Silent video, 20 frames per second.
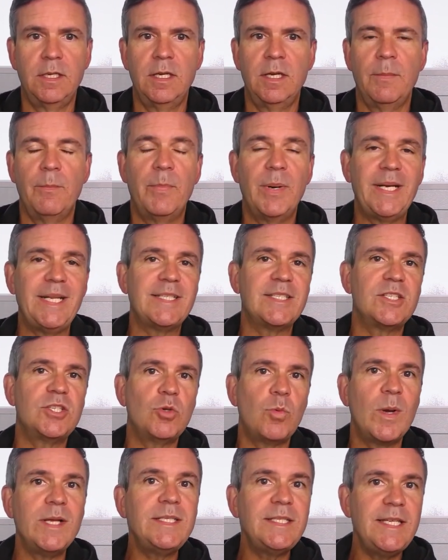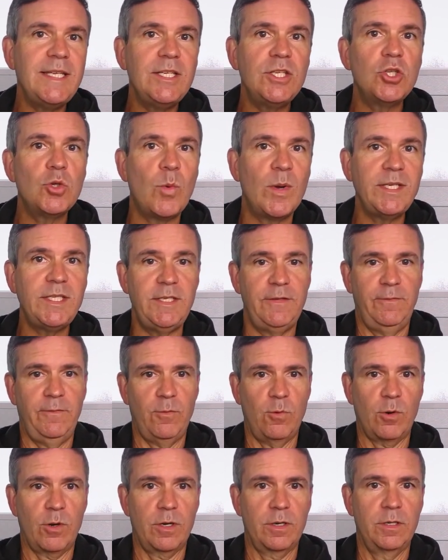But it's
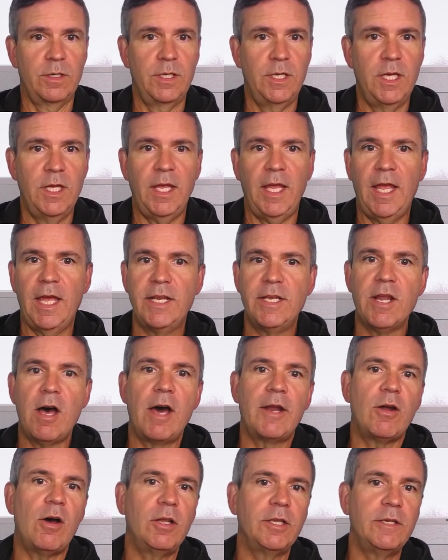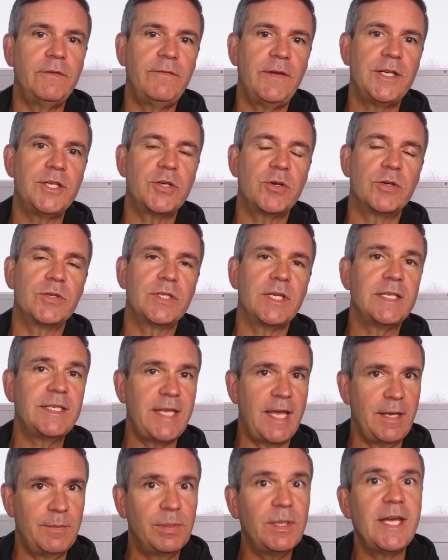2024, and not all adventures
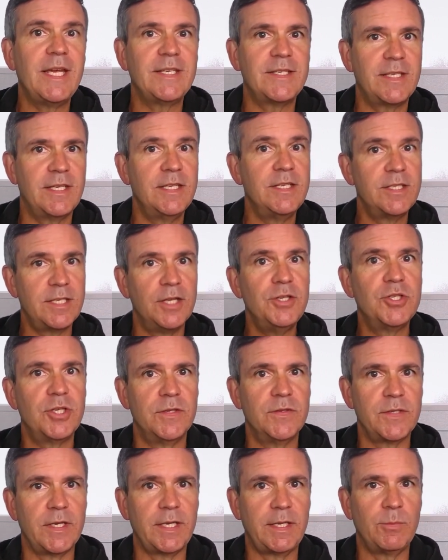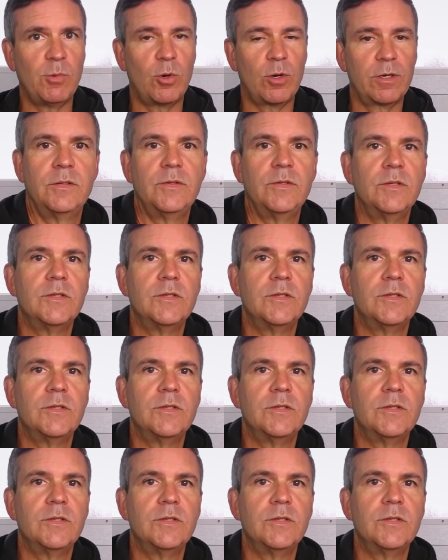take place in dungeons anymore.